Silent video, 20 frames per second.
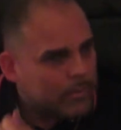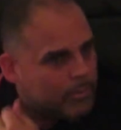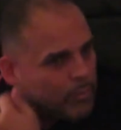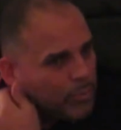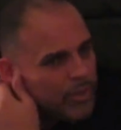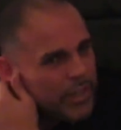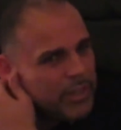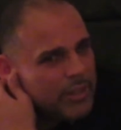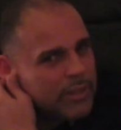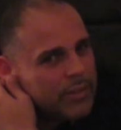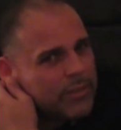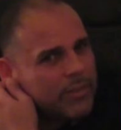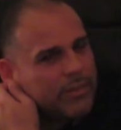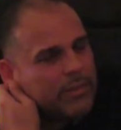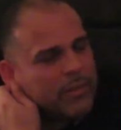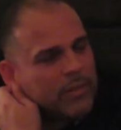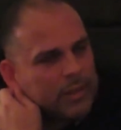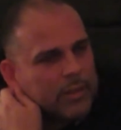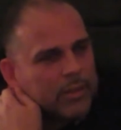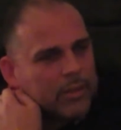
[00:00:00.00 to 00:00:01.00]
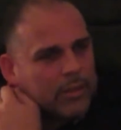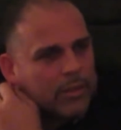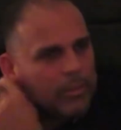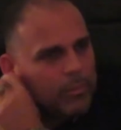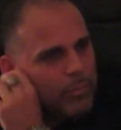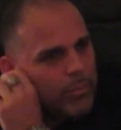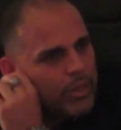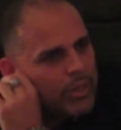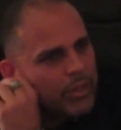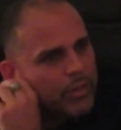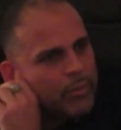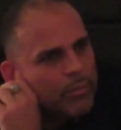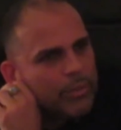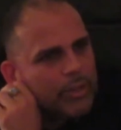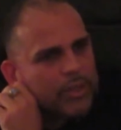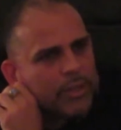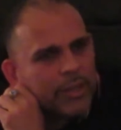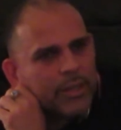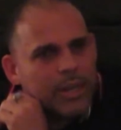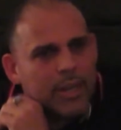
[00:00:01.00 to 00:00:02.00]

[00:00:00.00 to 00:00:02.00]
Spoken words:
Me and Dominican